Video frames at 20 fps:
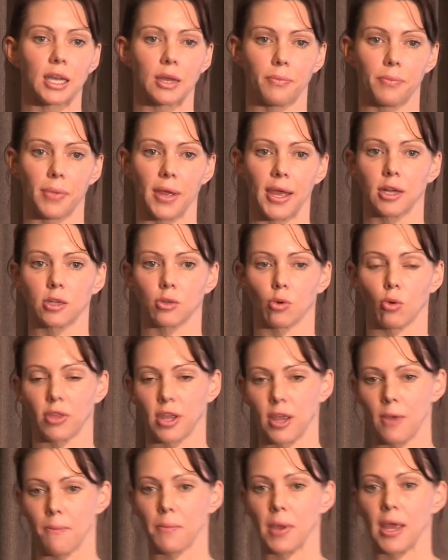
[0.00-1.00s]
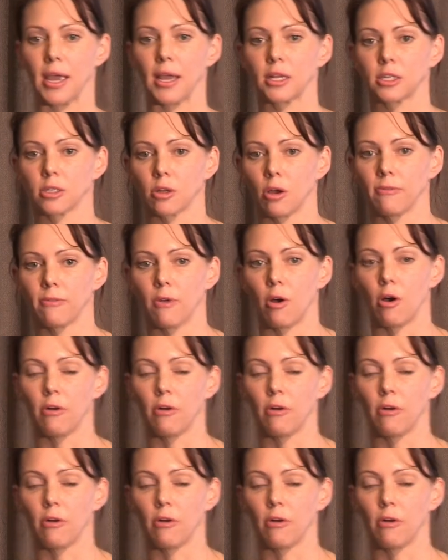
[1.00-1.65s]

impacts or the impacts of,